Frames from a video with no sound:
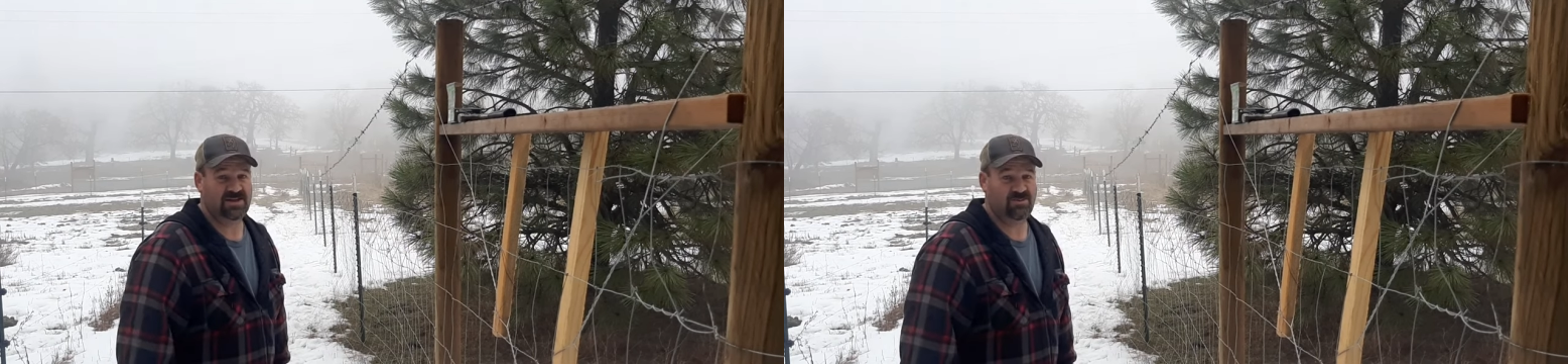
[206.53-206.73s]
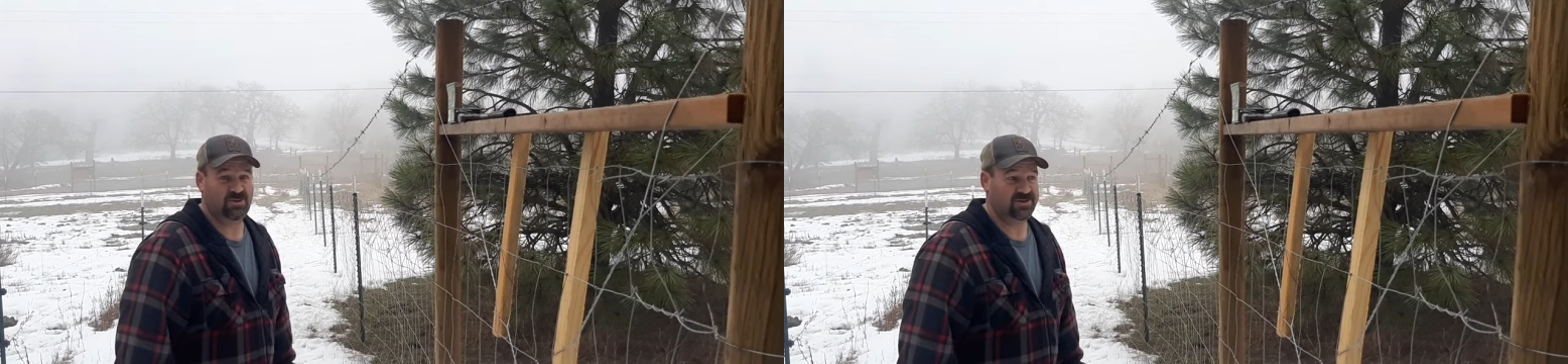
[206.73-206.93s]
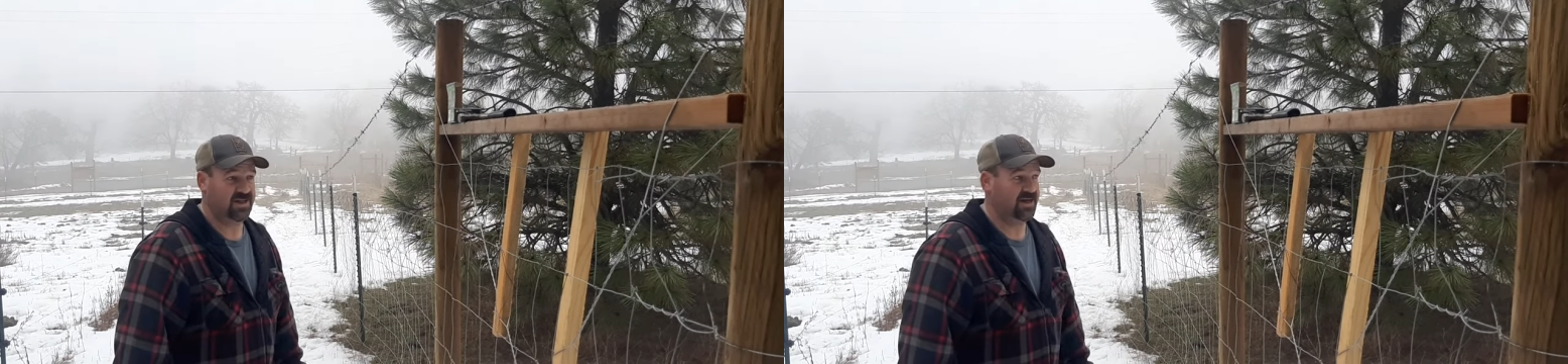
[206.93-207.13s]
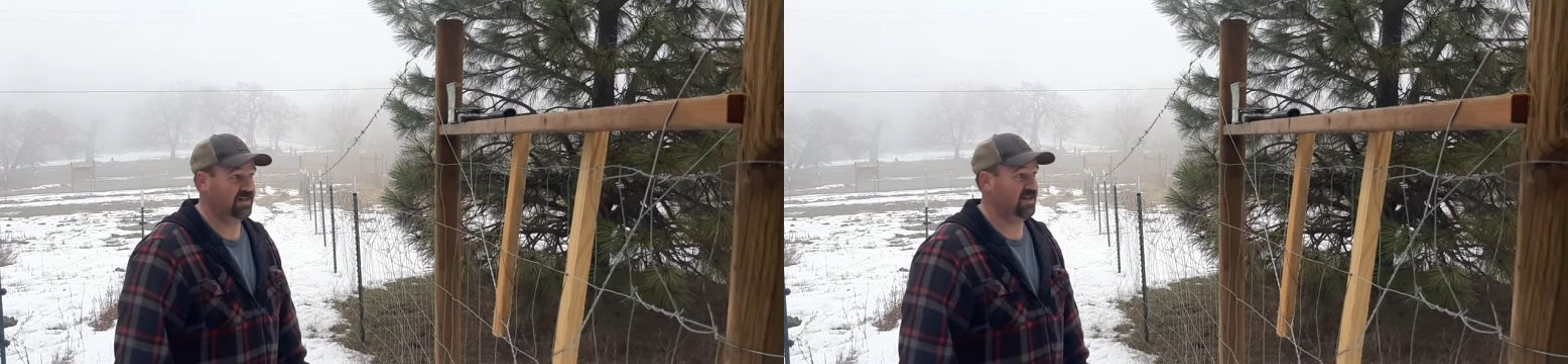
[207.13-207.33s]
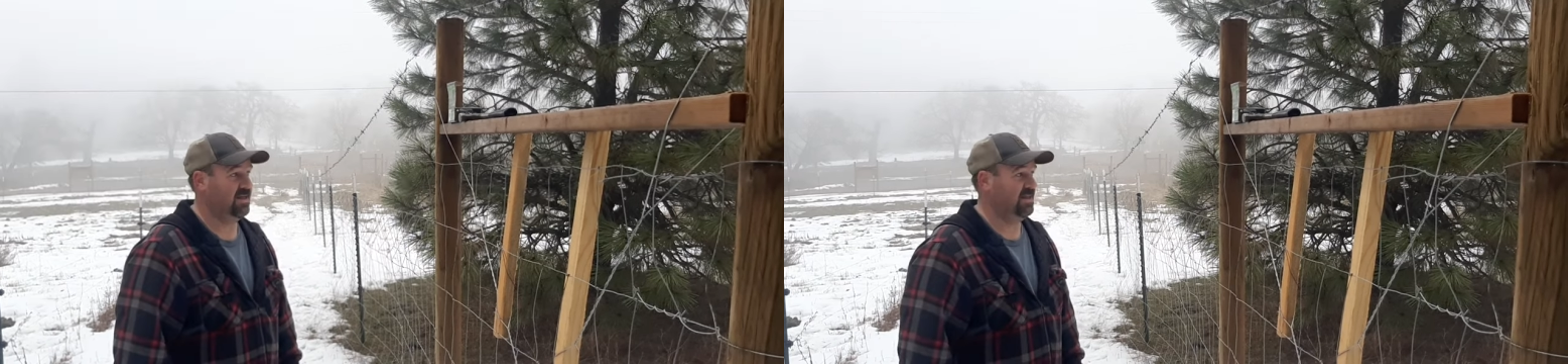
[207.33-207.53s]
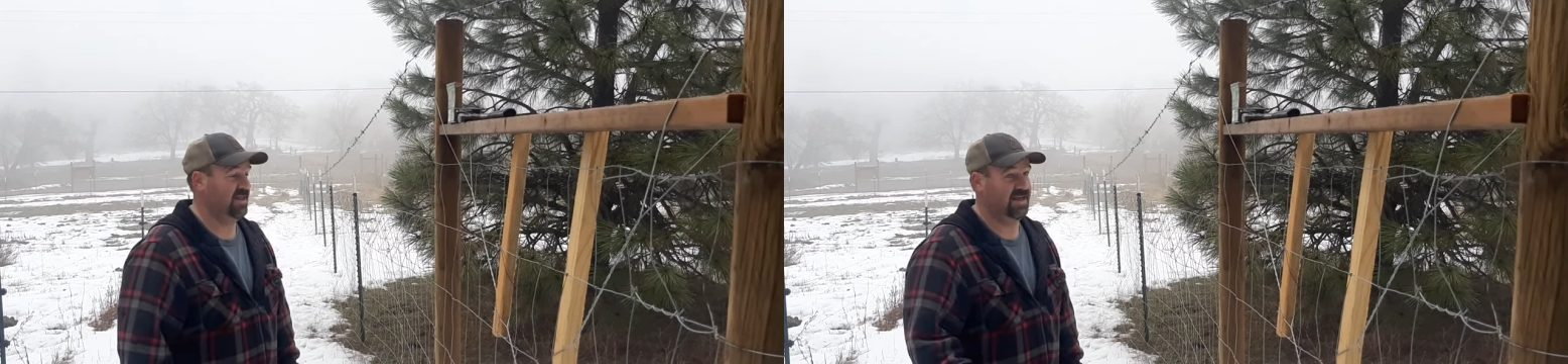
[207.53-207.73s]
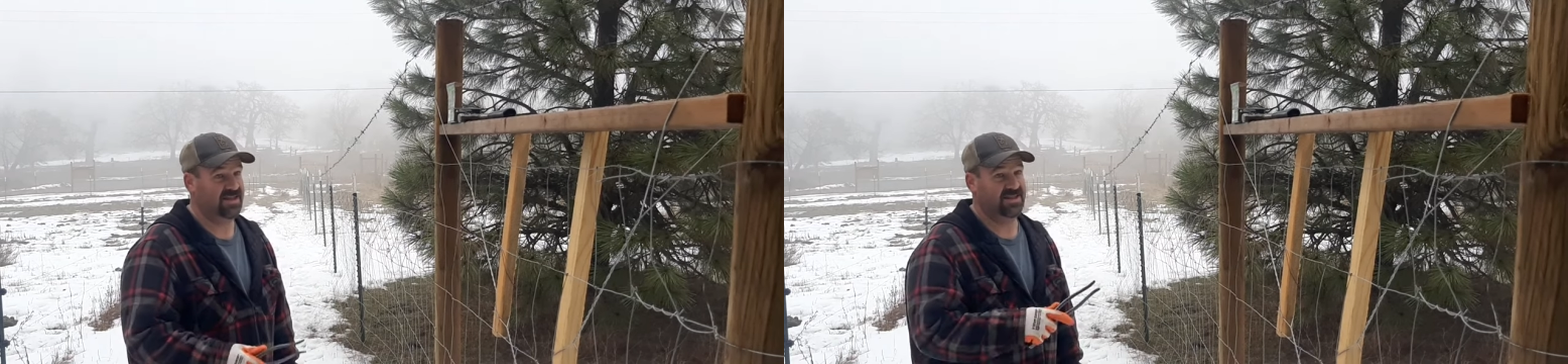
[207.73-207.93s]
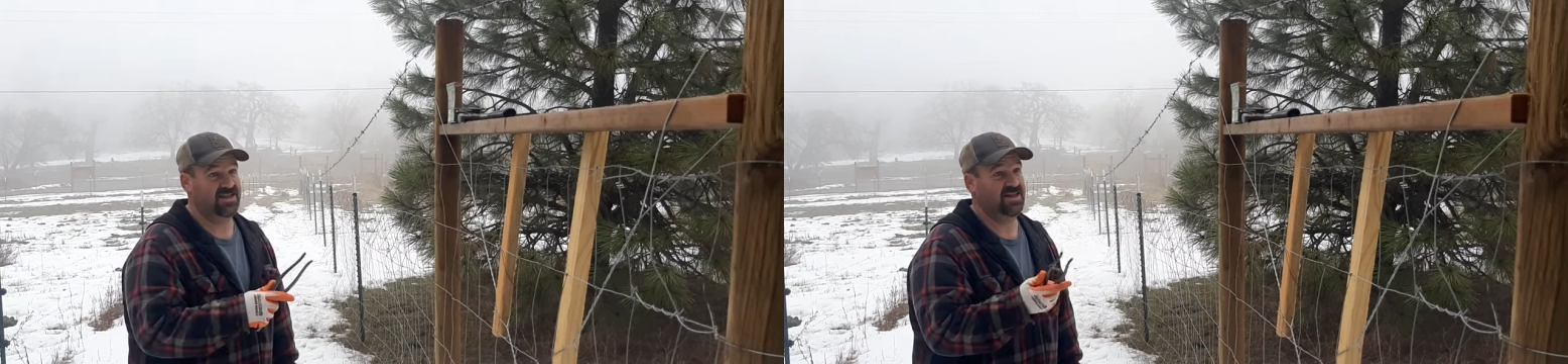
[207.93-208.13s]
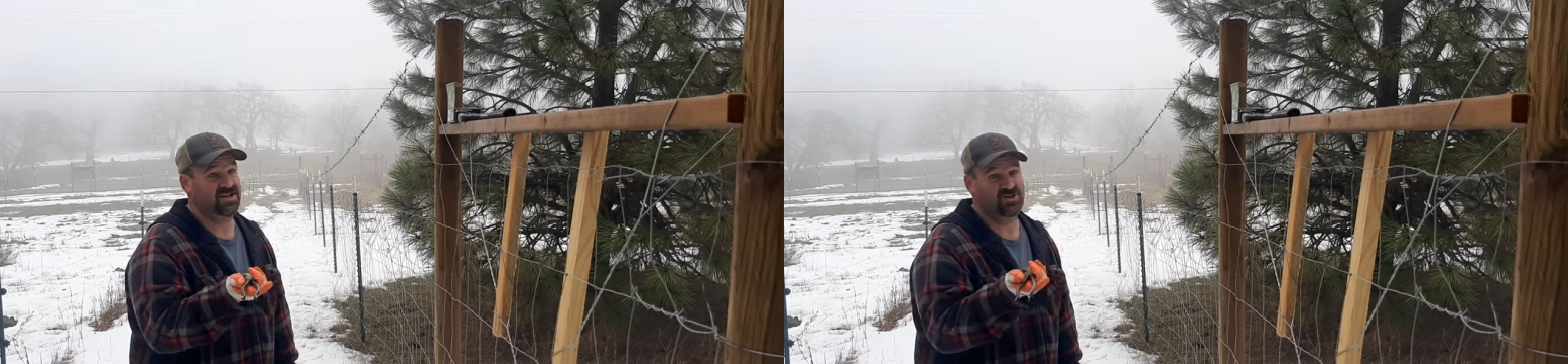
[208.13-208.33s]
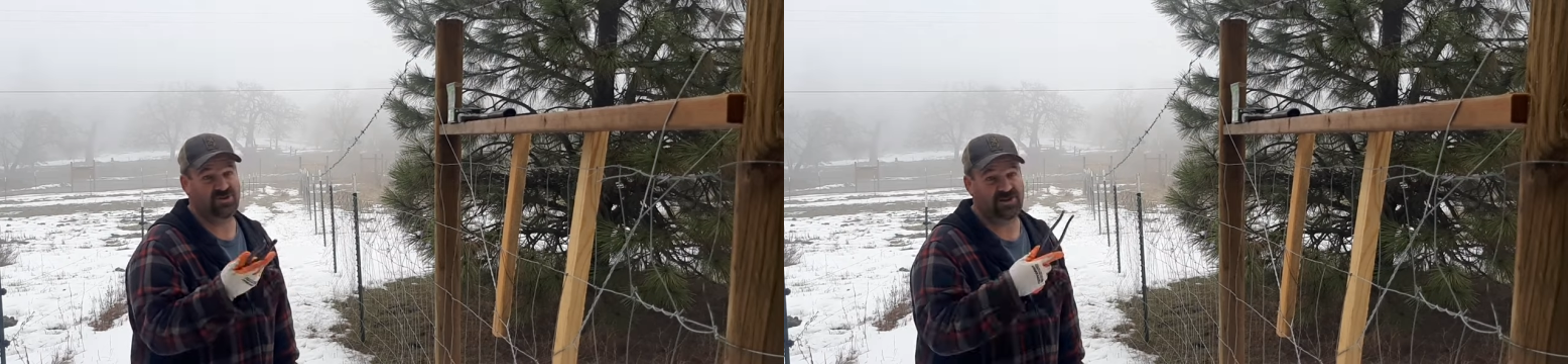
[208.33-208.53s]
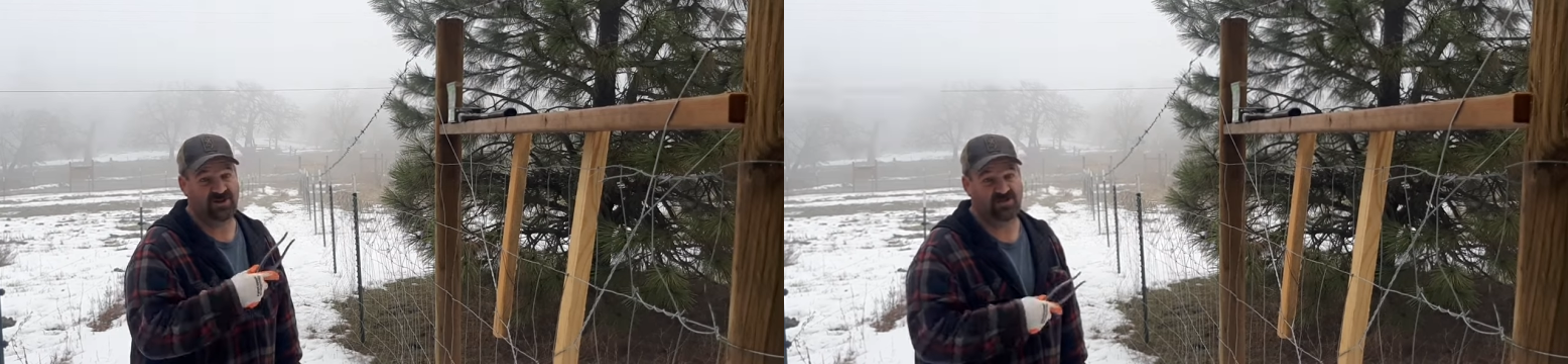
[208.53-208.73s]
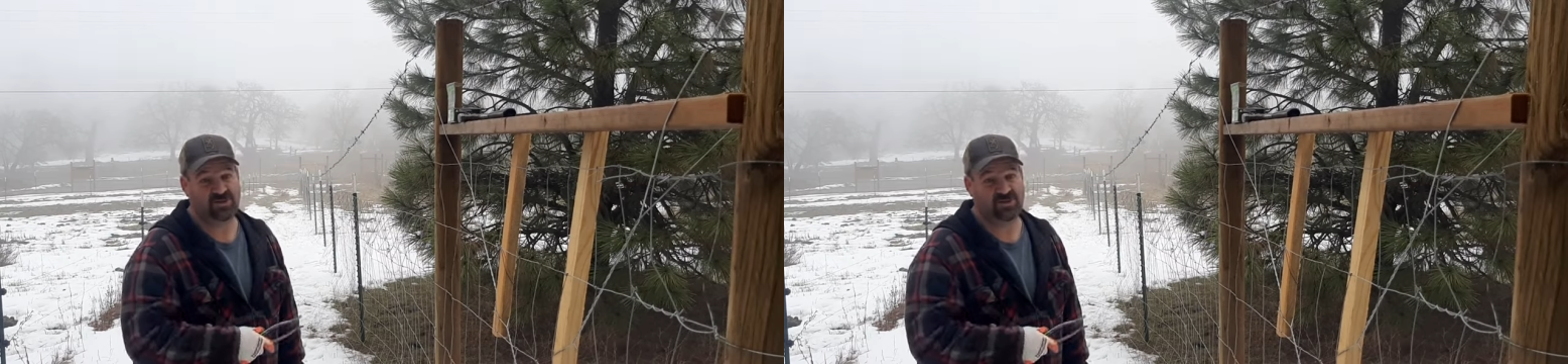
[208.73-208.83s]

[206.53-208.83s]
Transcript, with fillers: T-post line. And then I usually end up